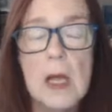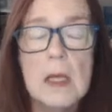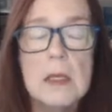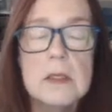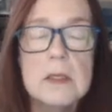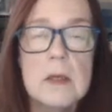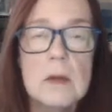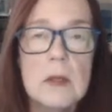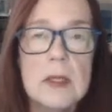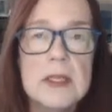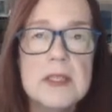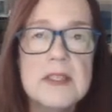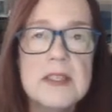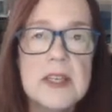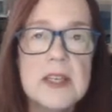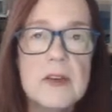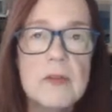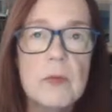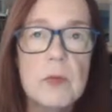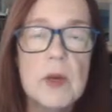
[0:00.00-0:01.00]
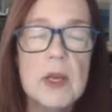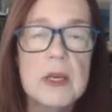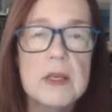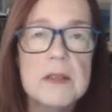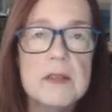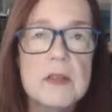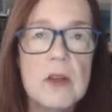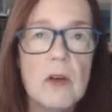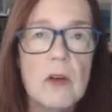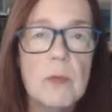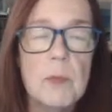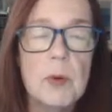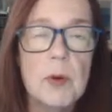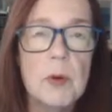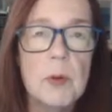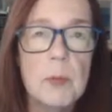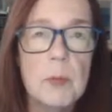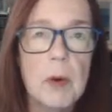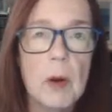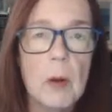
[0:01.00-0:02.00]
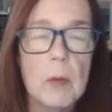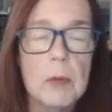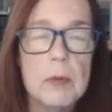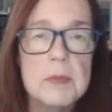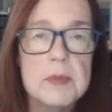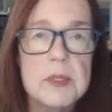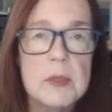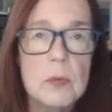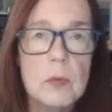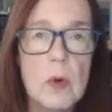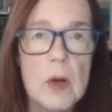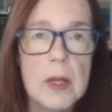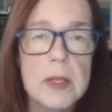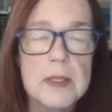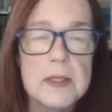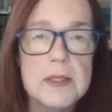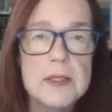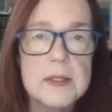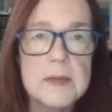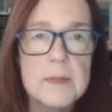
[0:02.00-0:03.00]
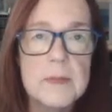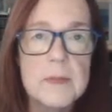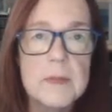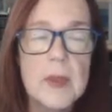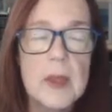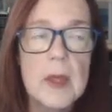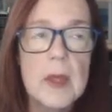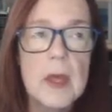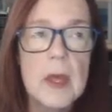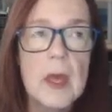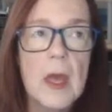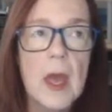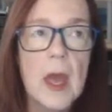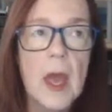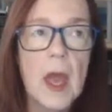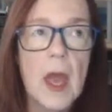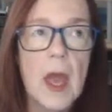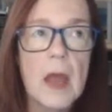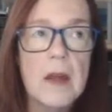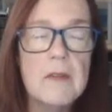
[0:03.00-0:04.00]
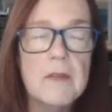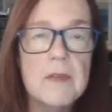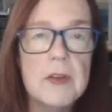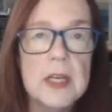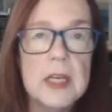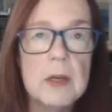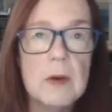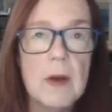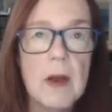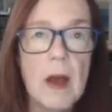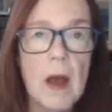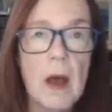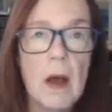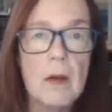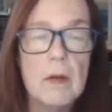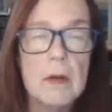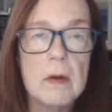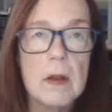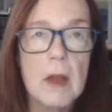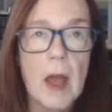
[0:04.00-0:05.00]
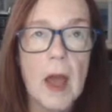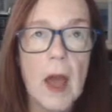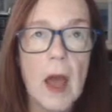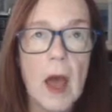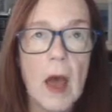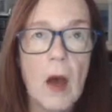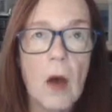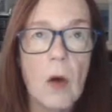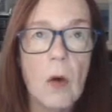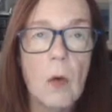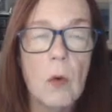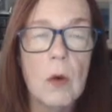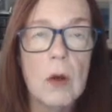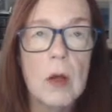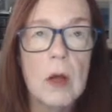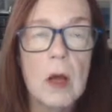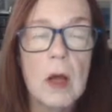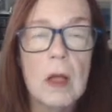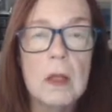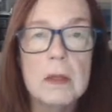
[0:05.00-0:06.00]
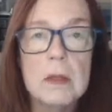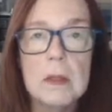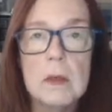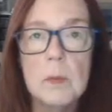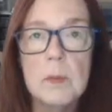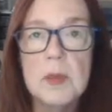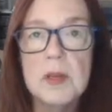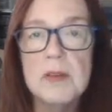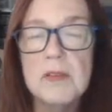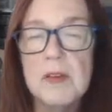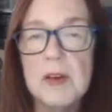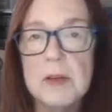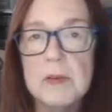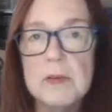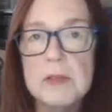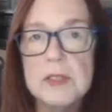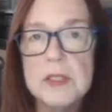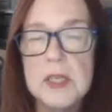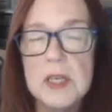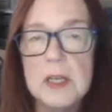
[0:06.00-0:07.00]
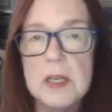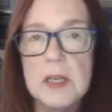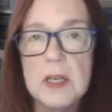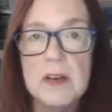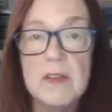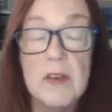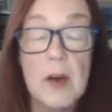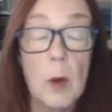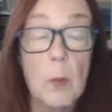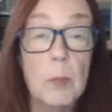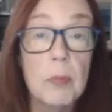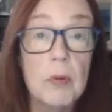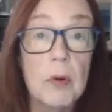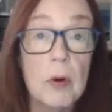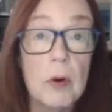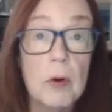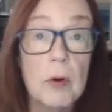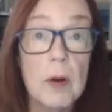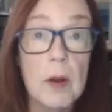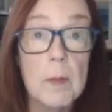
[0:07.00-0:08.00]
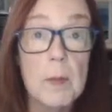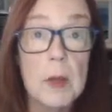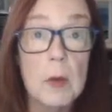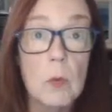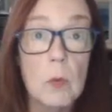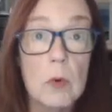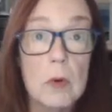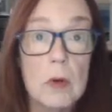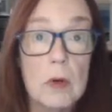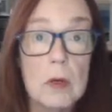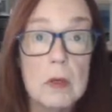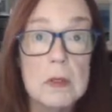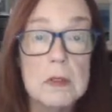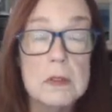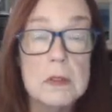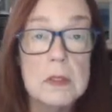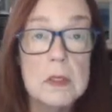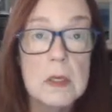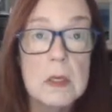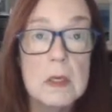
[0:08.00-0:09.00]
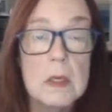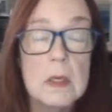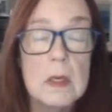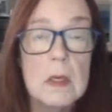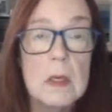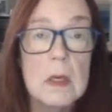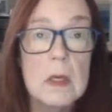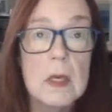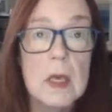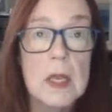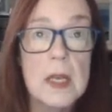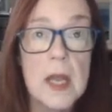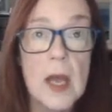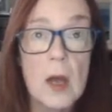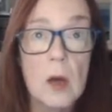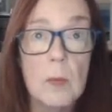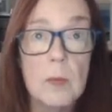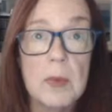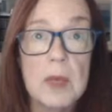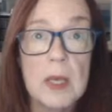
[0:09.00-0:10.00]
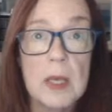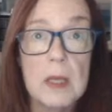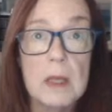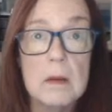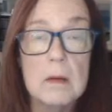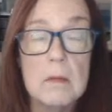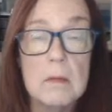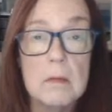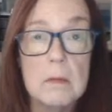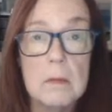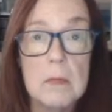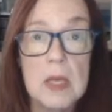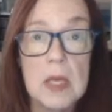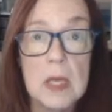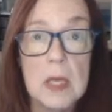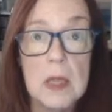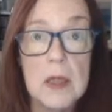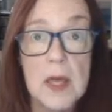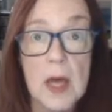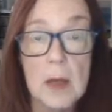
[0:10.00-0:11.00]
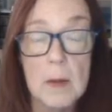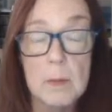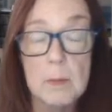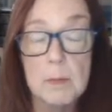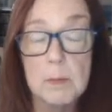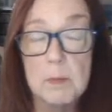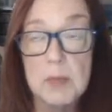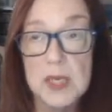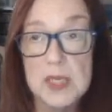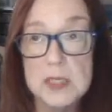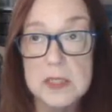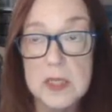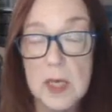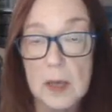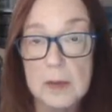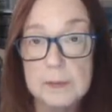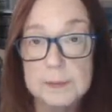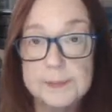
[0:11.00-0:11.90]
So let's see if we can solve both problems at once and figure out how a little bit of understanding of how programming works can help get me that pizza.